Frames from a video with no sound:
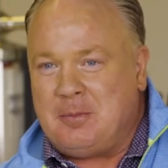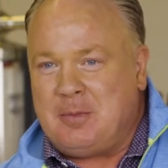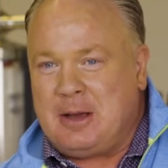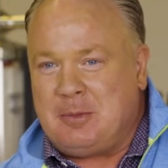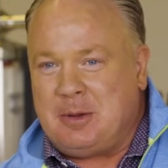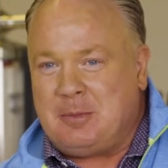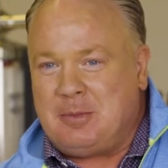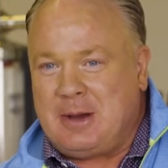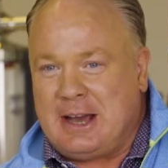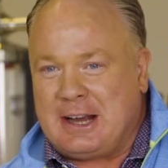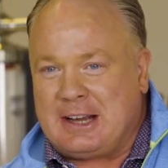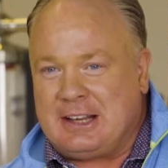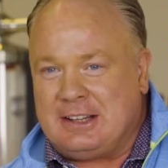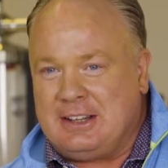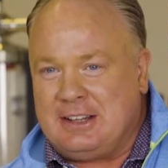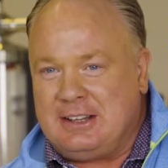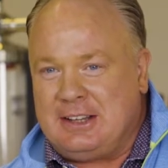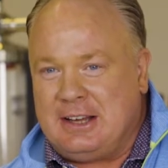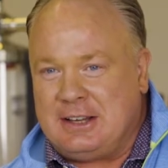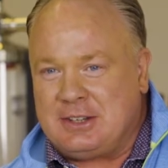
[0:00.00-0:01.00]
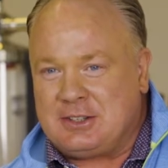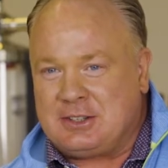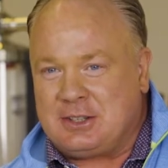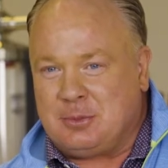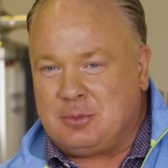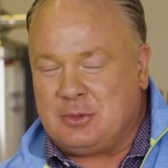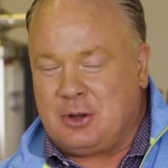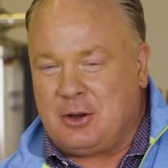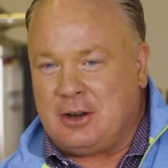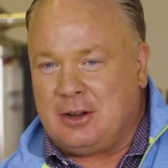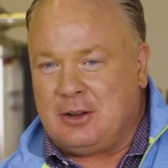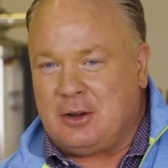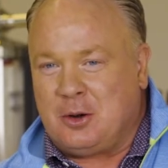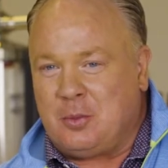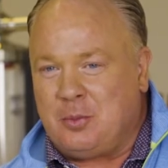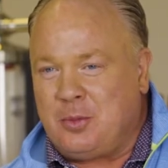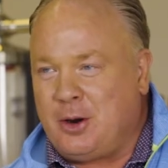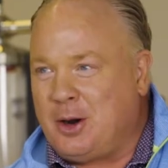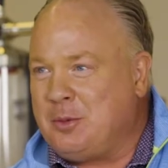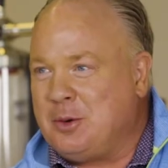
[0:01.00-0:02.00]
maybe back in the day sipped on a
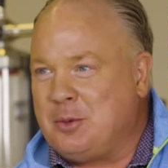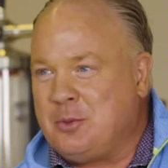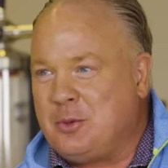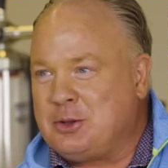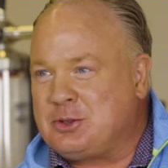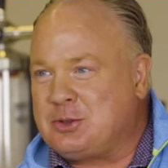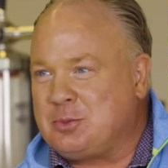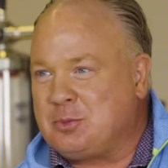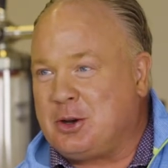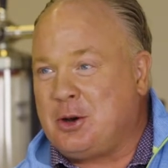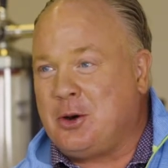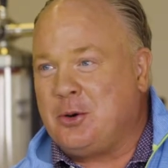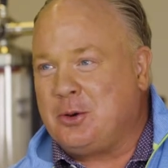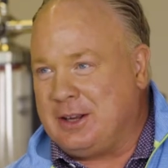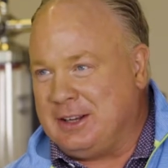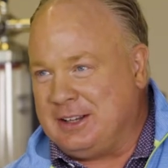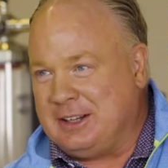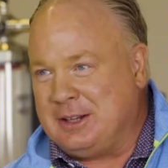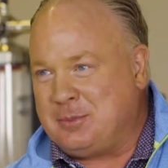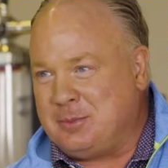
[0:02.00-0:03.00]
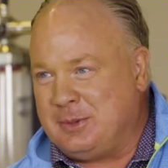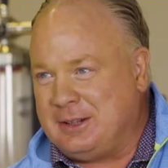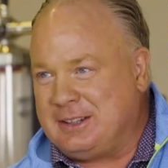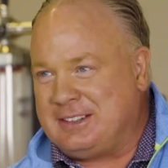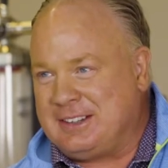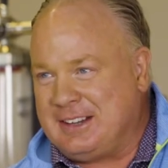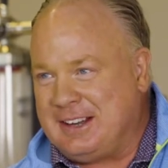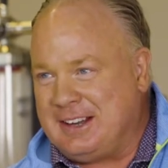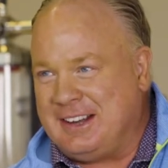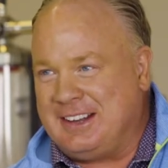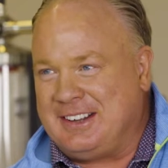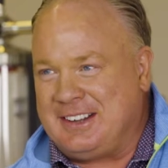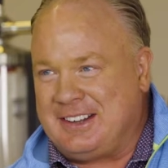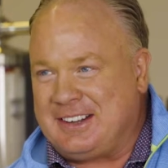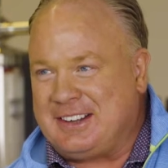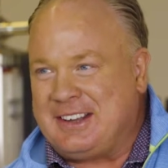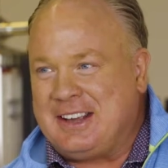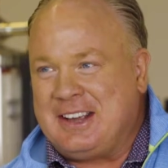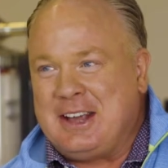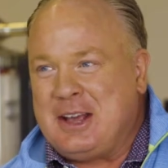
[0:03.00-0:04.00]
little bourbon with some Coke in it. But right.
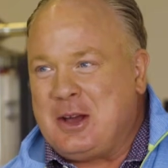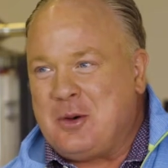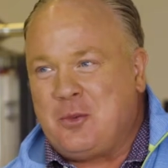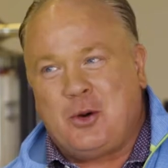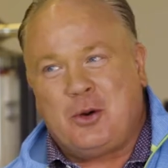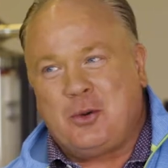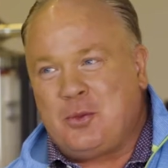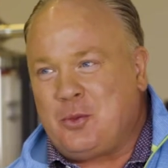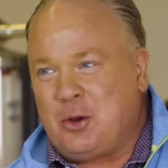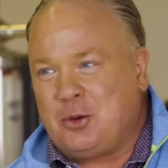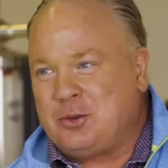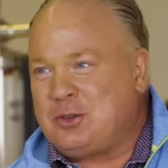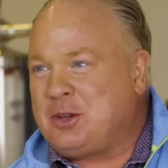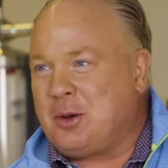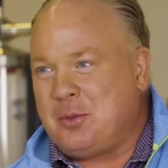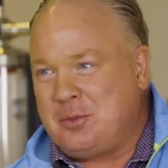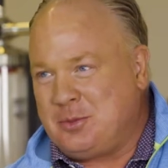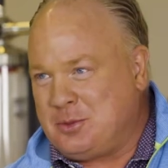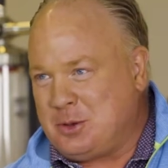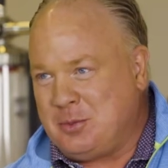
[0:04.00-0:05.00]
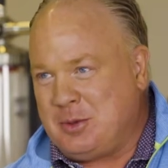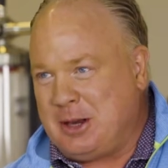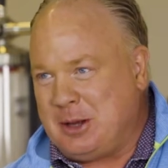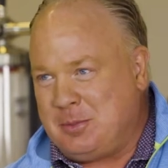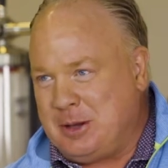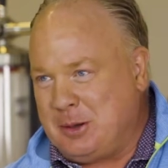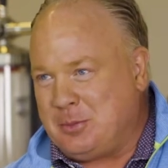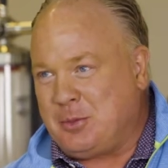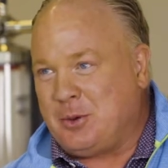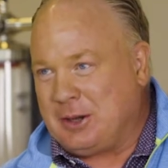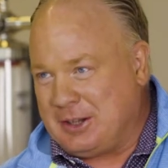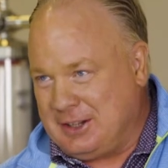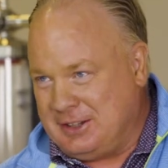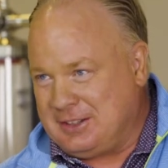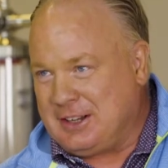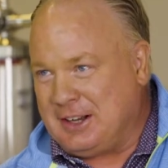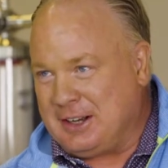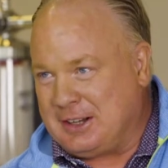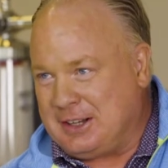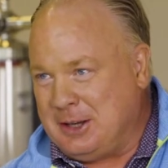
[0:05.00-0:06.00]
Won't tell too many people in
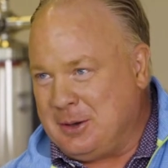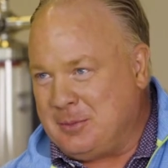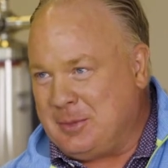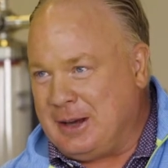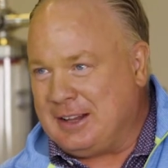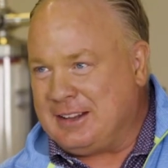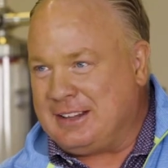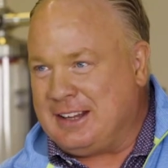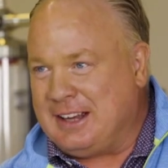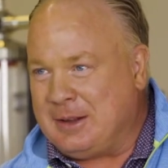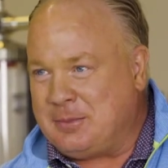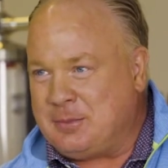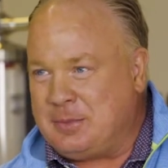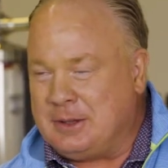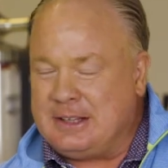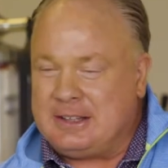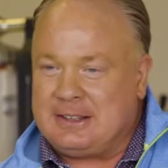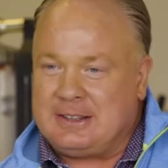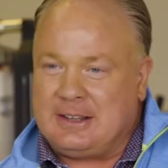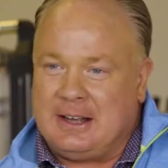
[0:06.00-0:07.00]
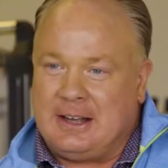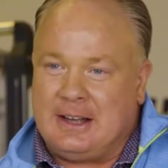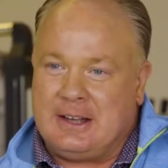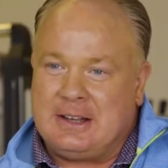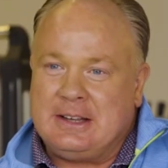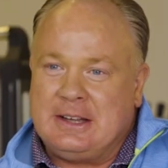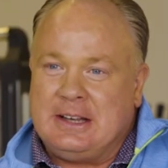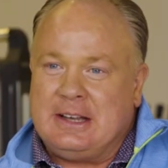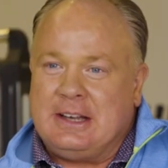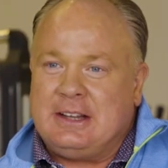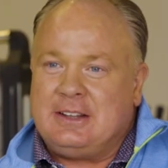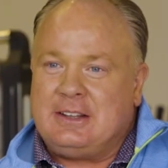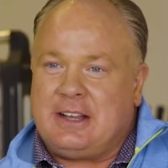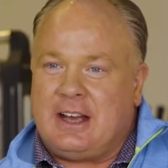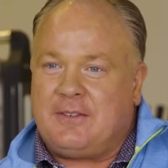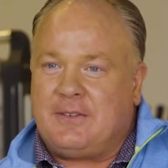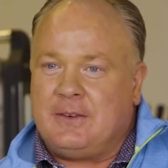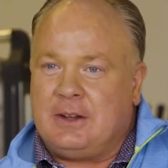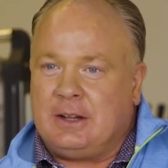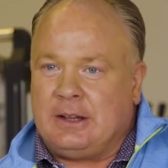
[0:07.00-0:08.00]
Kentucky about that. But
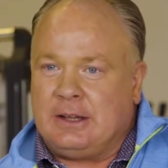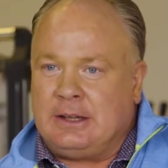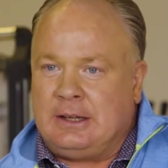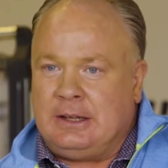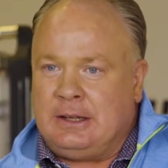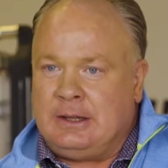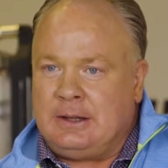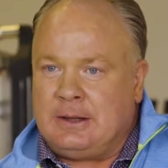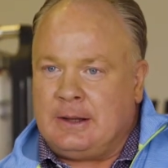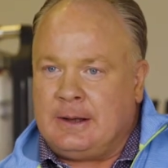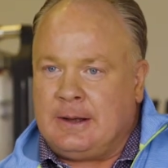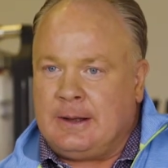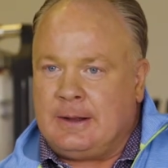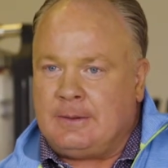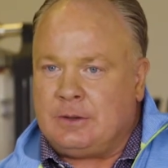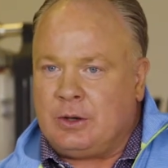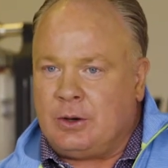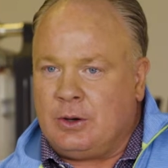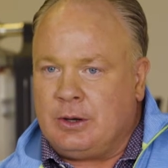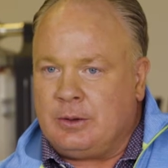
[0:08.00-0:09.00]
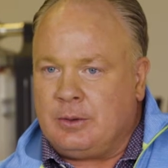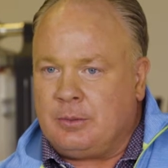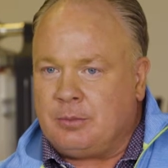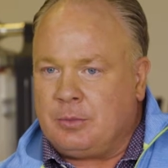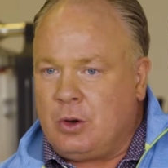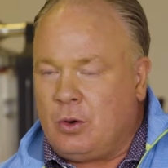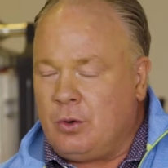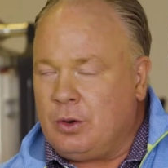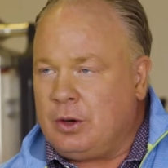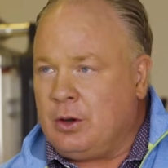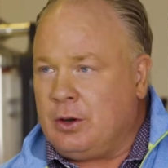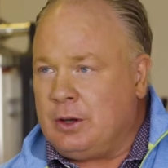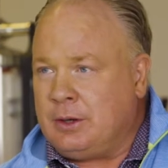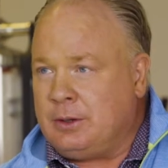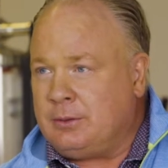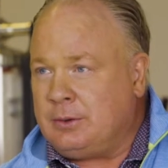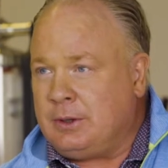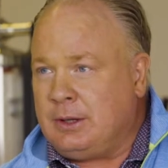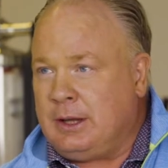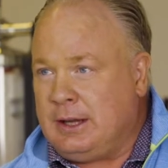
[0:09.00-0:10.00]
definitely during them, going
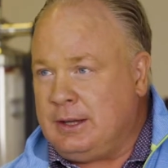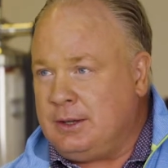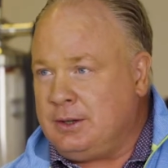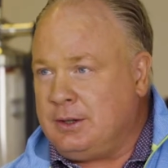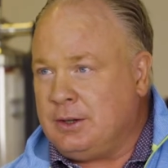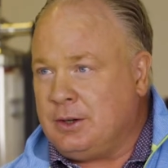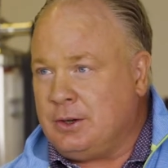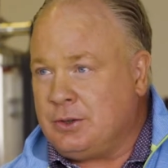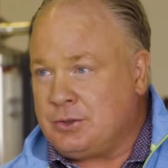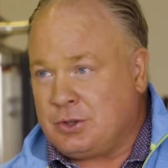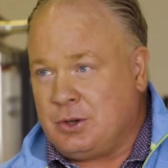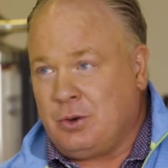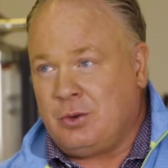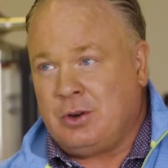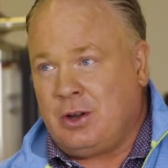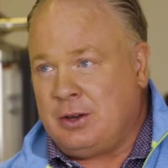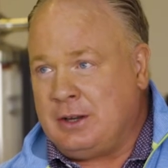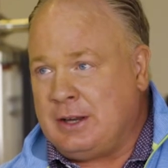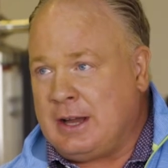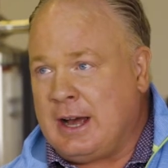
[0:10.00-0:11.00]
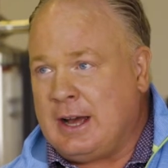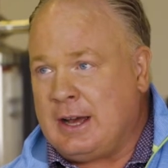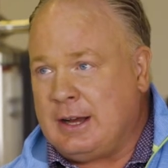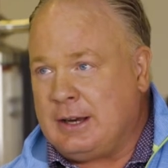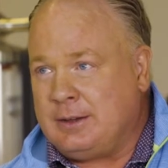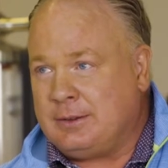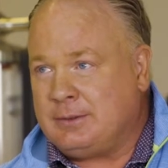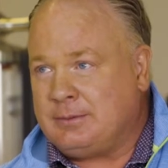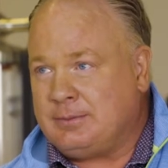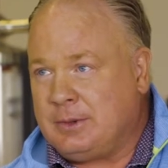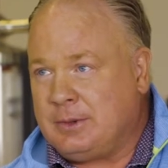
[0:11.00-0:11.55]
on 8 years, going on 9.